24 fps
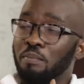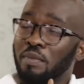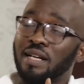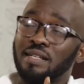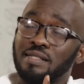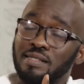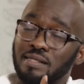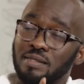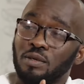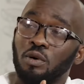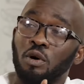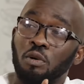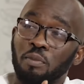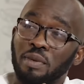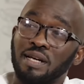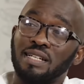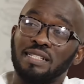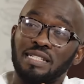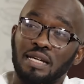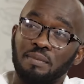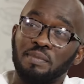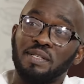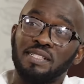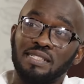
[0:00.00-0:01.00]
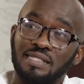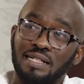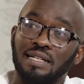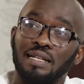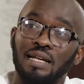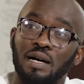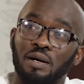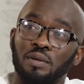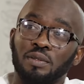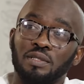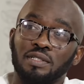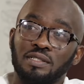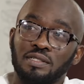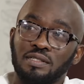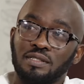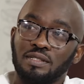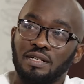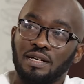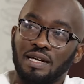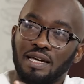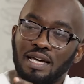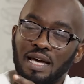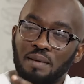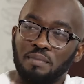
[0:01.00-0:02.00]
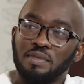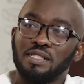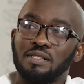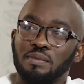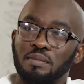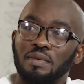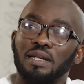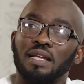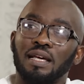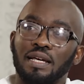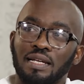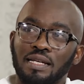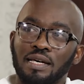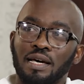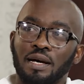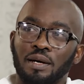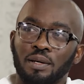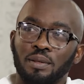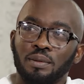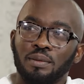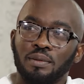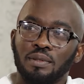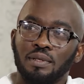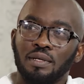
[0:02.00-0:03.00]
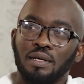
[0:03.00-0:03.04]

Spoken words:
makes Kemi stand out is Kemi's a millennial,